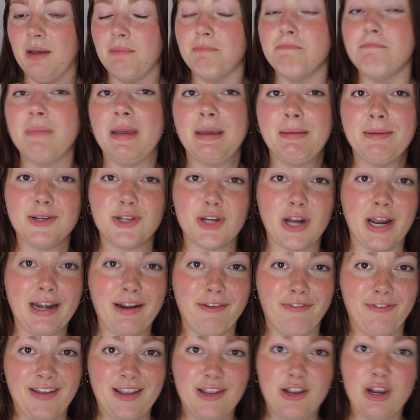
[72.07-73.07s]
maybe try to
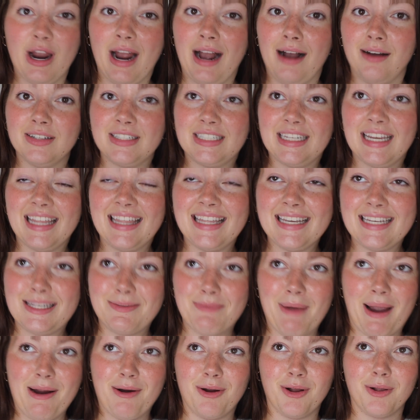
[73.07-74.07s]
figure out the
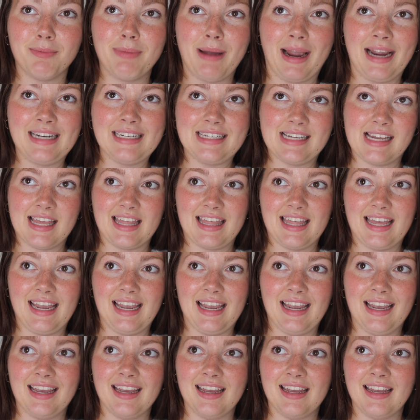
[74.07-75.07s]
spiral binding
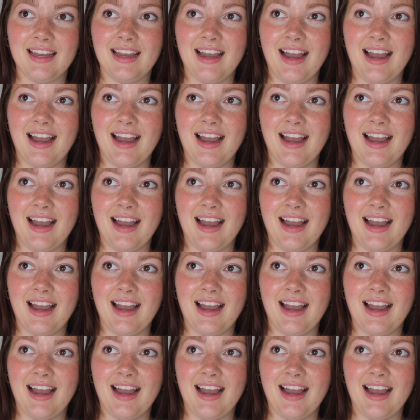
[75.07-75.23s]
thing.